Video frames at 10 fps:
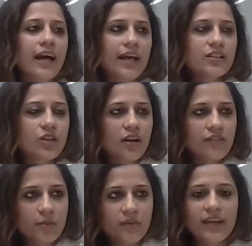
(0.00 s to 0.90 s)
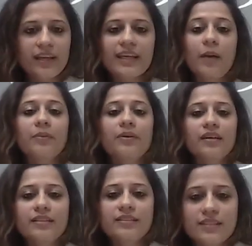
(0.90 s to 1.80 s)
And it's not from a very
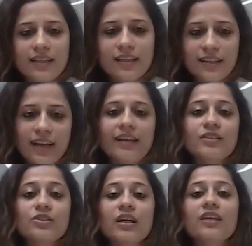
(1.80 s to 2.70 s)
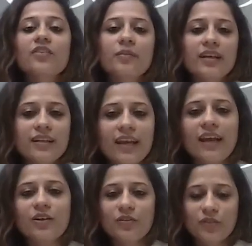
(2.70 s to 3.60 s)
capitalistic intent. It's really from an intent of,